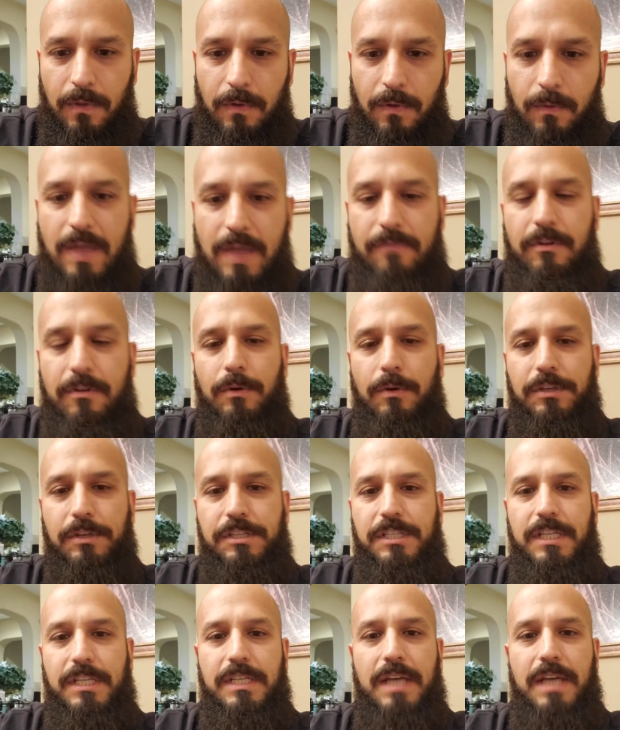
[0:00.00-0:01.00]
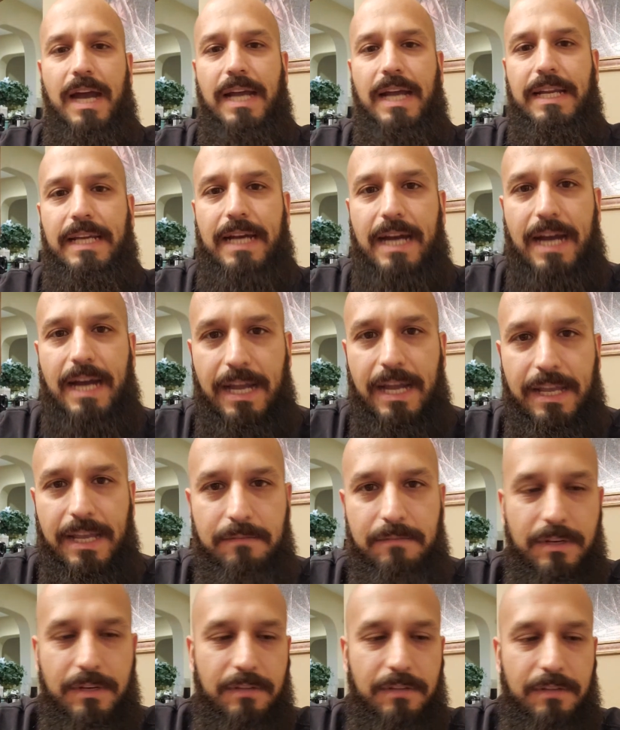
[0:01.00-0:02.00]
We haven't always seen eye to eye,
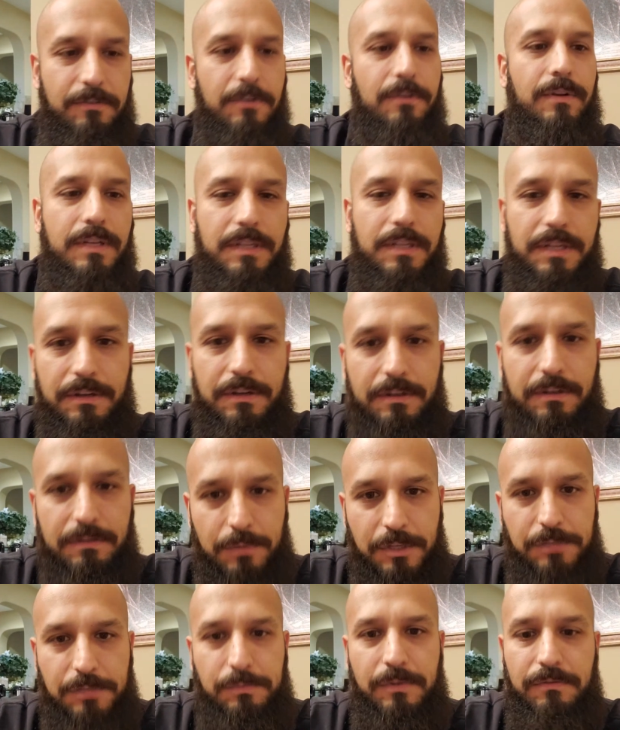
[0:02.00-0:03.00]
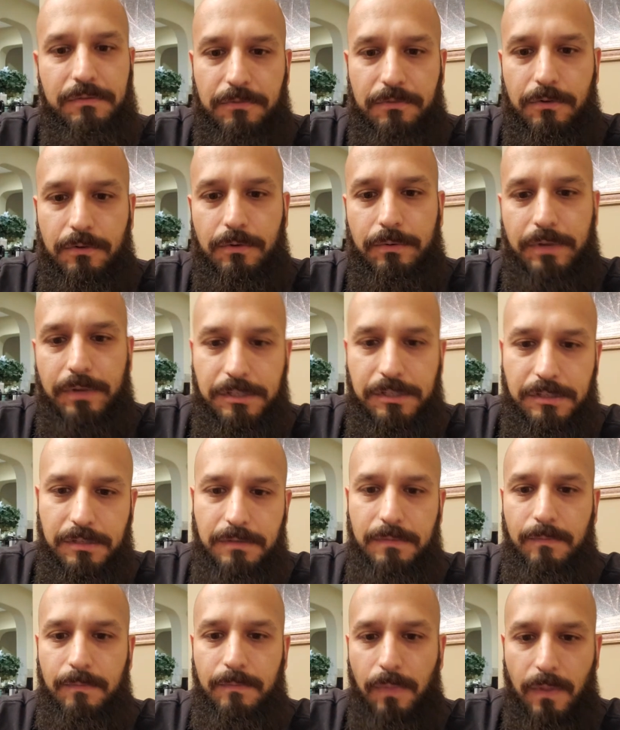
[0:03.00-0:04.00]
but if you're in here, it must be for a
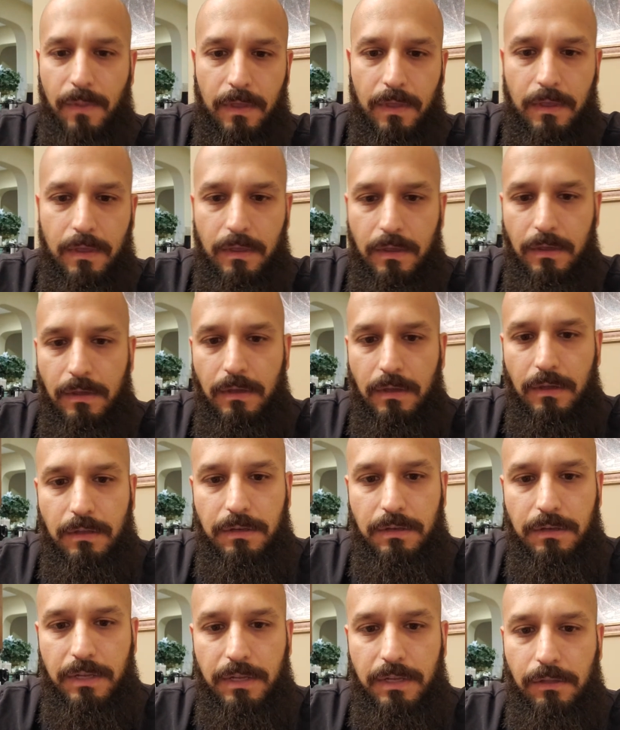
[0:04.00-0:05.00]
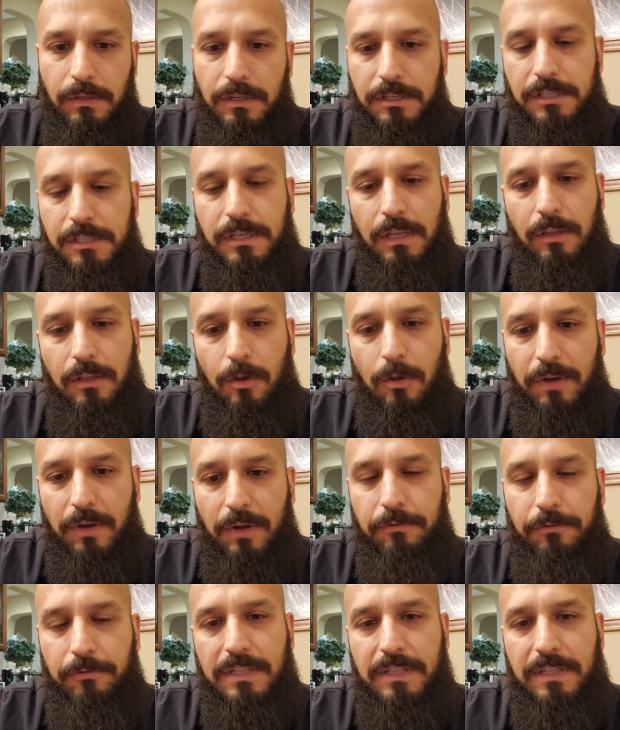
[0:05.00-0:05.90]
reason. Nicholas, hello, my friend.